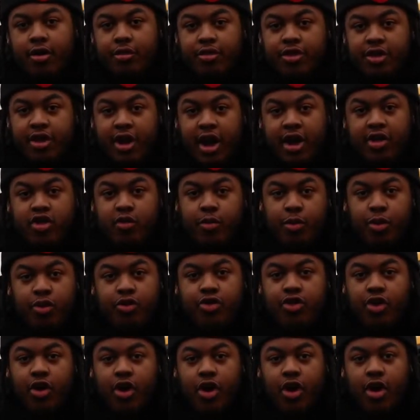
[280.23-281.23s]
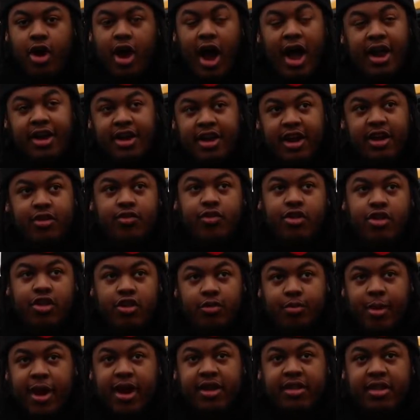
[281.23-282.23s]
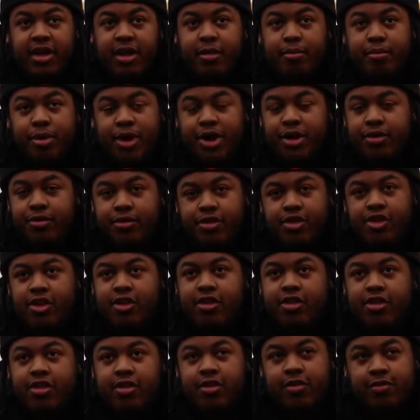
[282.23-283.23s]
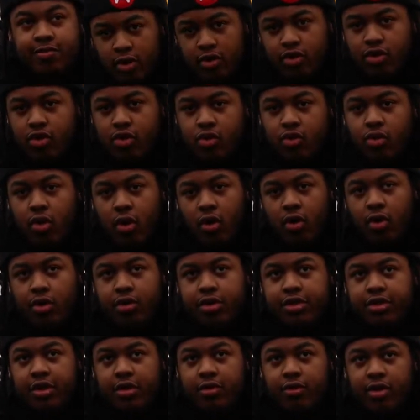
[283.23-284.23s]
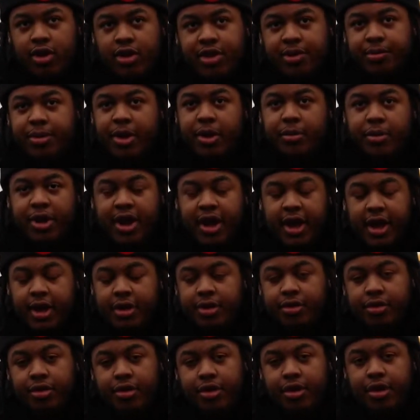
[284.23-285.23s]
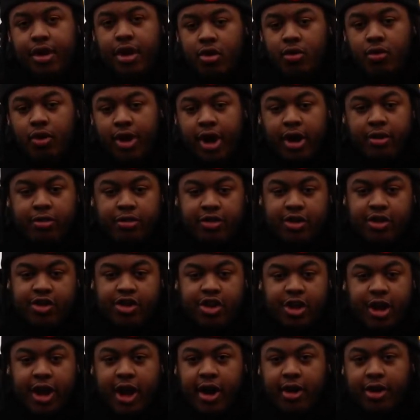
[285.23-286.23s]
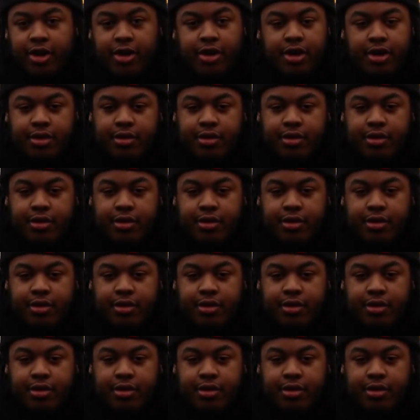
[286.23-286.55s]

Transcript: It was a nice sports car. I did respect it, but it was just too old to really be able to handle what I was dishing out.